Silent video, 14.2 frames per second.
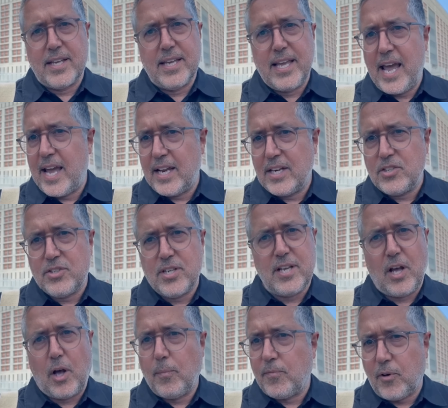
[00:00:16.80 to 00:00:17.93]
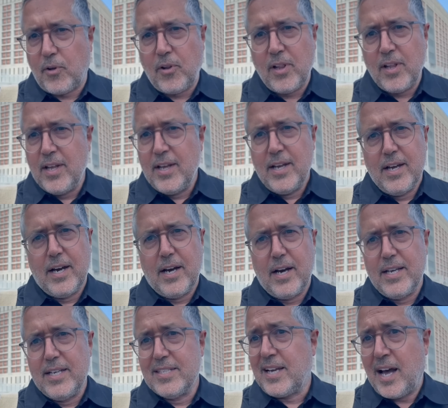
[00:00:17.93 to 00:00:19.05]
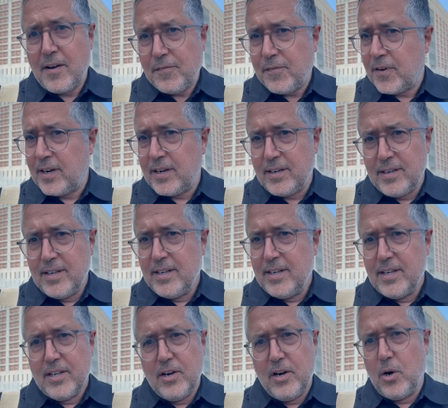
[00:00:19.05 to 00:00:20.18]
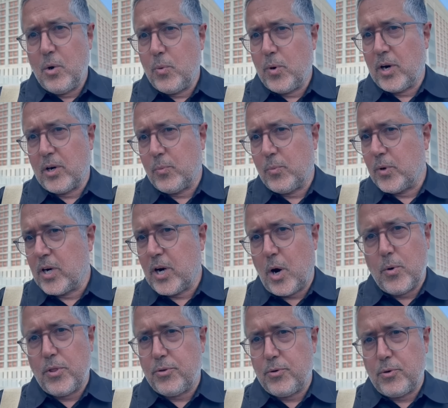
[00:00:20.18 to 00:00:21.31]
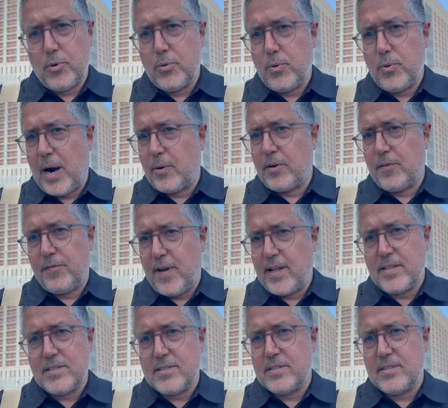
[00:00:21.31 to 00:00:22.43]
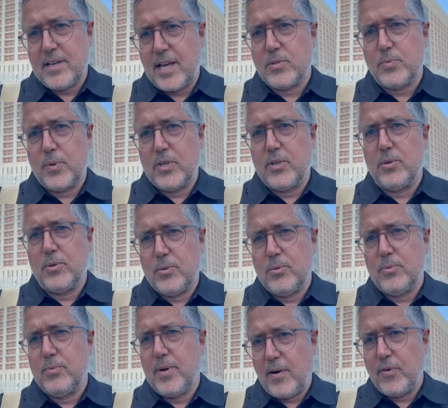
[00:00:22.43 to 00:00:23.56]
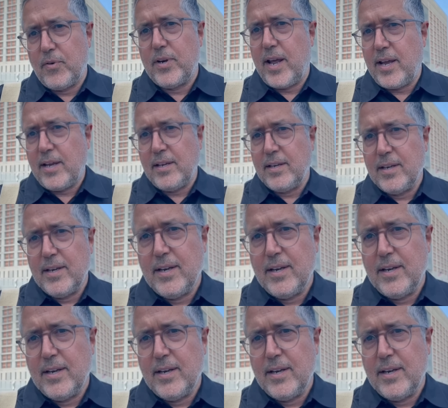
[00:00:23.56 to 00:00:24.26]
Agnifilo, known for handling high-profile cases, unexpectedly departed mid-proceedings, sparking questions about the